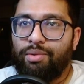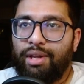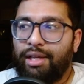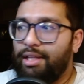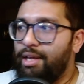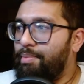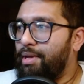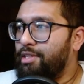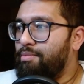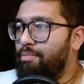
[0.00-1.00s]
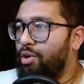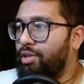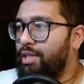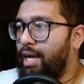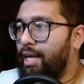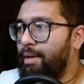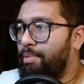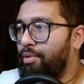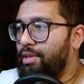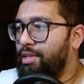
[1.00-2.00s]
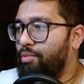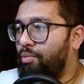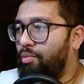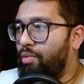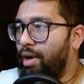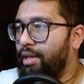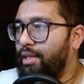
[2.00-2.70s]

likely up against Murktide. Our opponent did what